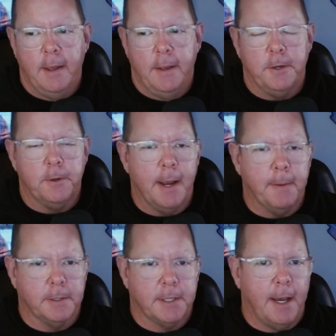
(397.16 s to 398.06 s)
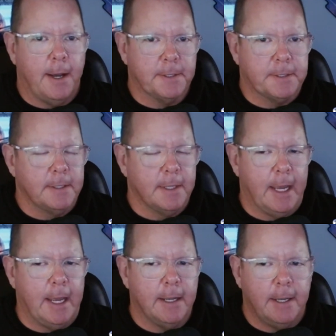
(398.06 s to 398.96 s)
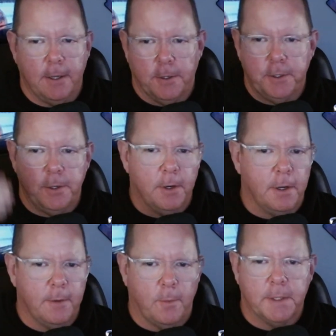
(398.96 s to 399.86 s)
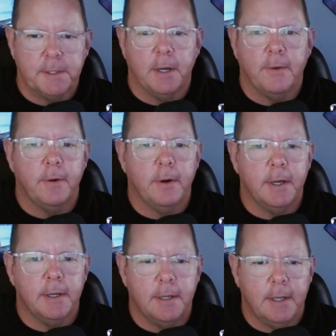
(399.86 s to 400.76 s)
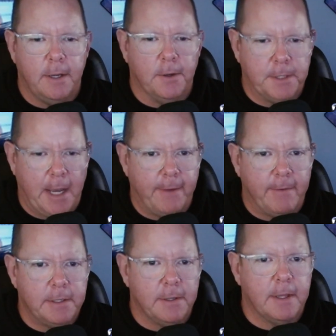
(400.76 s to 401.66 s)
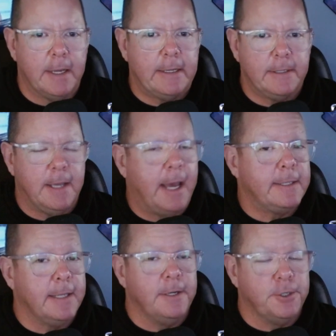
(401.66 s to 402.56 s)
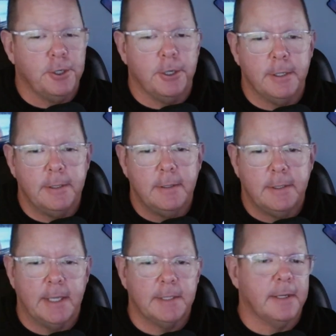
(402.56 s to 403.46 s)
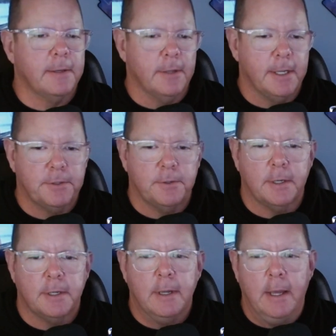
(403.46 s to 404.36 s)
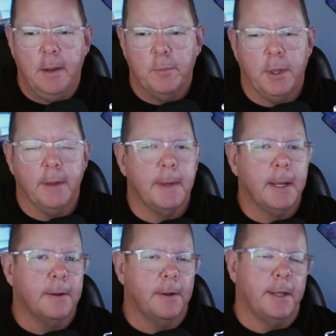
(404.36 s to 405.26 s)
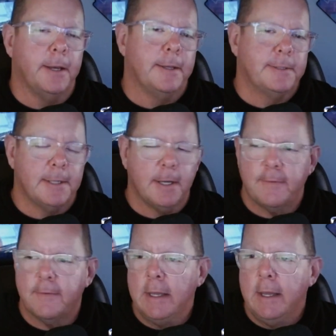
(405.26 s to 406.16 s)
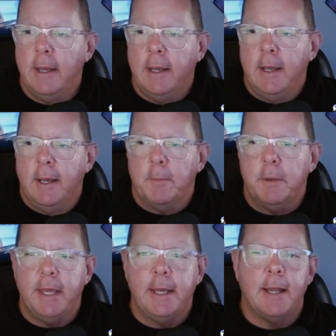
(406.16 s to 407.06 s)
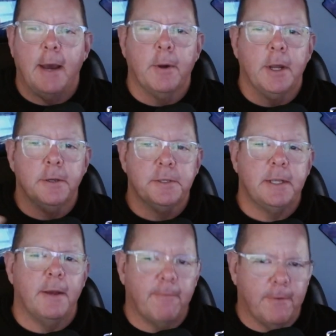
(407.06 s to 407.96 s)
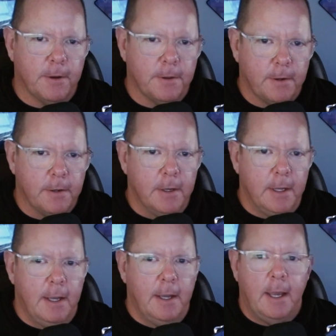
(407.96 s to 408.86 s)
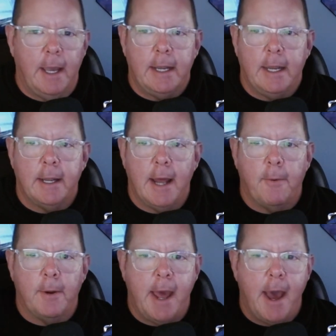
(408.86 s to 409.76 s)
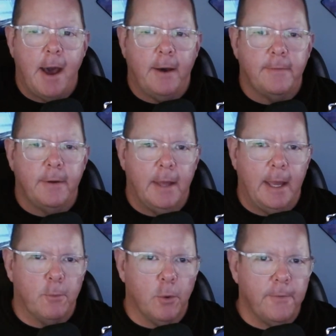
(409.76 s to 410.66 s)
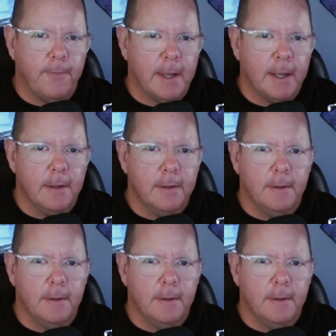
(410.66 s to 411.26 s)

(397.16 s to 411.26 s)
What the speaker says: your neighbor's house, and he'll do it once over, and he'll dive into things as they should, testing electric, plumbing, and all that stuff. But then I would go a step further, and then I would have a roofing